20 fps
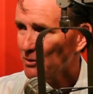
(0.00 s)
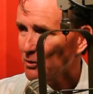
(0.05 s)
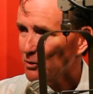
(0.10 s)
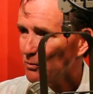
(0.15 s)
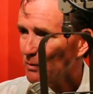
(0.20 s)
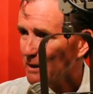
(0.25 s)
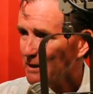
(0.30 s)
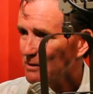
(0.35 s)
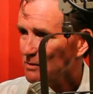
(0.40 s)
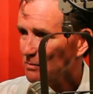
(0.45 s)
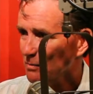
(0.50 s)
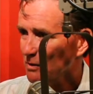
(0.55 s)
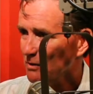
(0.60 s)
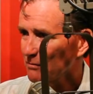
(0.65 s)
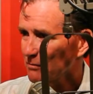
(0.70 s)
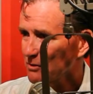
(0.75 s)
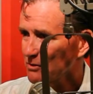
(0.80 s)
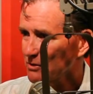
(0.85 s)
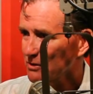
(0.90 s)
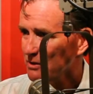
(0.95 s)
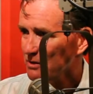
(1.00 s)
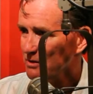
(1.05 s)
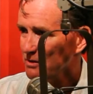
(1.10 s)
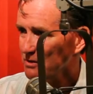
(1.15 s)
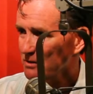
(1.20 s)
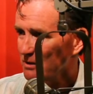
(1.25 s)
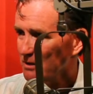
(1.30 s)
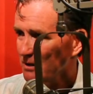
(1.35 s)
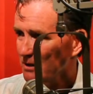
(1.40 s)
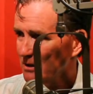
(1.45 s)
of good ways, one of which
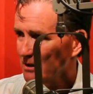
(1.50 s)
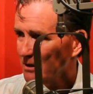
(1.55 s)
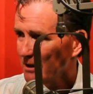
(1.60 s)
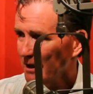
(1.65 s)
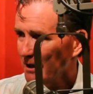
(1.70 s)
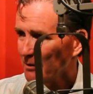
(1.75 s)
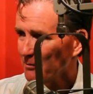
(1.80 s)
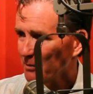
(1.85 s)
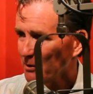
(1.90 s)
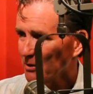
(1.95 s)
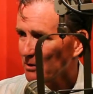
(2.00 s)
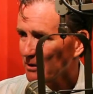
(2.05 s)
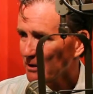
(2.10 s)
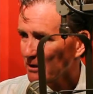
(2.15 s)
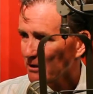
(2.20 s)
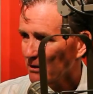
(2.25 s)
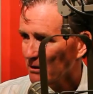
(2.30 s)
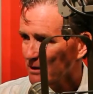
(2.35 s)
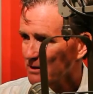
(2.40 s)
is an ability to